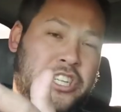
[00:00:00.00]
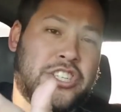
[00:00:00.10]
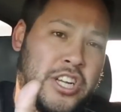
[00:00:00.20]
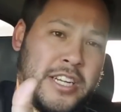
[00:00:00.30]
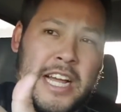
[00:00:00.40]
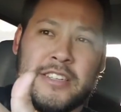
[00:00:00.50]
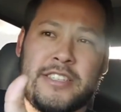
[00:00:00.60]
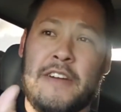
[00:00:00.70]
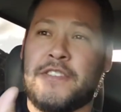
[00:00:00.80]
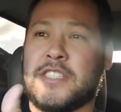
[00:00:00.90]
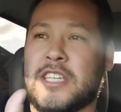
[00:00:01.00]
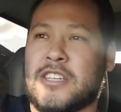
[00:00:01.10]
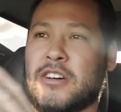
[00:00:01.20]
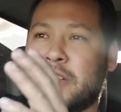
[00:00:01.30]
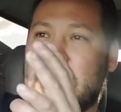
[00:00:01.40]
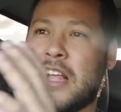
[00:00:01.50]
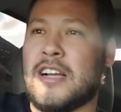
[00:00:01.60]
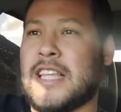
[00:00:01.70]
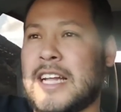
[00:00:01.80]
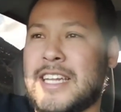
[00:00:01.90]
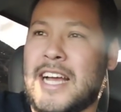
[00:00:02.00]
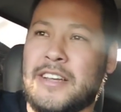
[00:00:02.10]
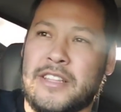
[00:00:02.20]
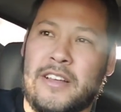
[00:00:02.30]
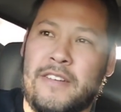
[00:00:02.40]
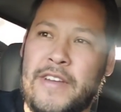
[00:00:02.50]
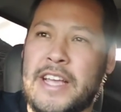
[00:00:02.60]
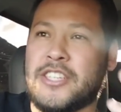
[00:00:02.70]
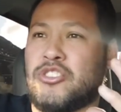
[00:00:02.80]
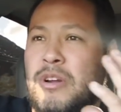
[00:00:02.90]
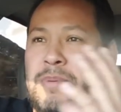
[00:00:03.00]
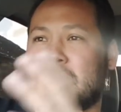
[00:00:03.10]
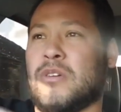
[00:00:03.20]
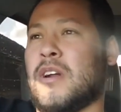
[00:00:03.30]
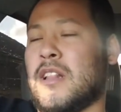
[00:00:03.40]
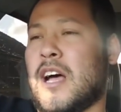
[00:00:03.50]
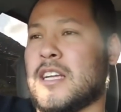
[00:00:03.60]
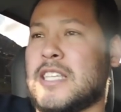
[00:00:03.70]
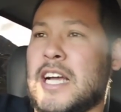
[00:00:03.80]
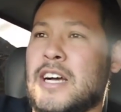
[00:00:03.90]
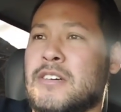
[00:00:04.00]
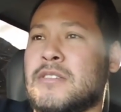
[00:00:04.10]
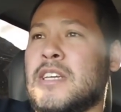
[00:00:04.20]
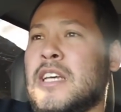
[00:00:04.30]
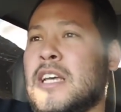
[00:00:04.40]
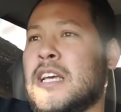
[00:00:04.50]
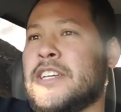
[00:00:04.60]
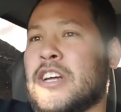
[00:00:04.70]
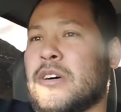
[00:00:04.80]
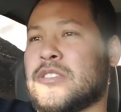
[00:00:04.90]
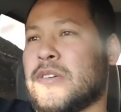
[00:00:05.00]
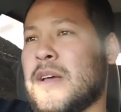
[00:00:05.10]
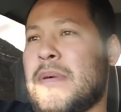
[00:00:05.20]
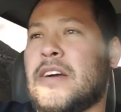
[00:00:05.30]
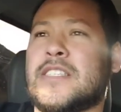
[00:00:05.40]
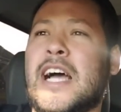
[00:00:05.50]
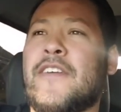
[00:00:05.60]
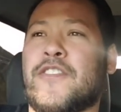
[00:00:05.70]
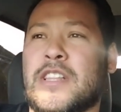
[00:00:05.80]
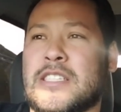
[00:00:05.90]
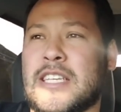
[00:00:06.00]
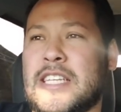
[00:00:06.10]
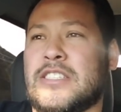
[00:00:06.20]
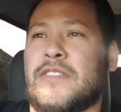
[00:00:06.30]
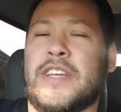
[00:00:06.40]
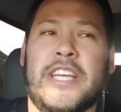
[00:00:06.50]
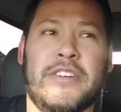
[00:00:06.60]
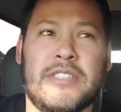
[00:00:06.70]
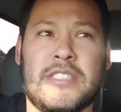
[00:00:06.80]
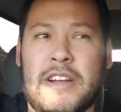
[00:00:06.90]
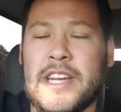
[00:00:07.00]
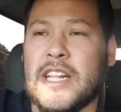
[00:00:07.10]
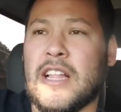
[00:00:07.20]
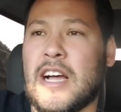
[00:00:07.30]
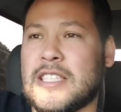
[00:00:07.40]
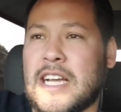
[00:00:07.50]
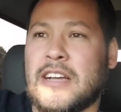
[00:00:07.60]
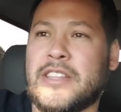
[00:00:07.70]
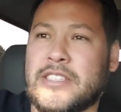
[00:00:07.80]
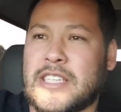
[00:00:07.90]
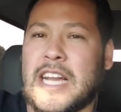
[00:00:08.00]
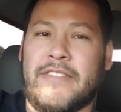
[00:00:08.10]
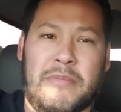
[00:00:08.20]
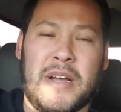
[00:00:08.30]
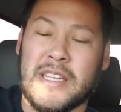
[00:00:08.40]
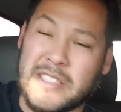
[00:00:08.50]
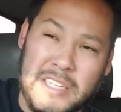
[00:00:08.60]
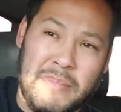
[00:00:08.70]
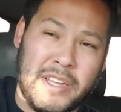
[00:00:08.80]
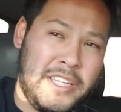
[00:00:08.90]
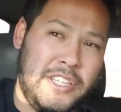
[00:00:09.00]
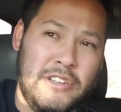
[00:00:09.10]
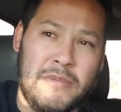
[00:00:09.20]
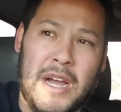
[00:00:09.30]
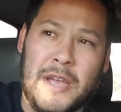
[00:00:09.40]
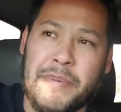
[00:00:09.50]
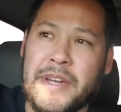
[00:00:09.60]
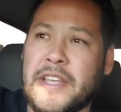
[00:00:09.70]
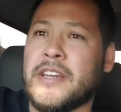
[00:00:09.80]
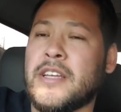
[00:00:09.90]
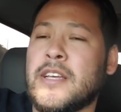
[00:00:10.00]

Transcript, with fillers: just shut down San Francisco. They locked that down. The Vegas Strip is going on lockdown. You know, it's only a matter of time for the cities over here to start hitting lockdown. It's kind of a monkey see, monkey do, in my opinion.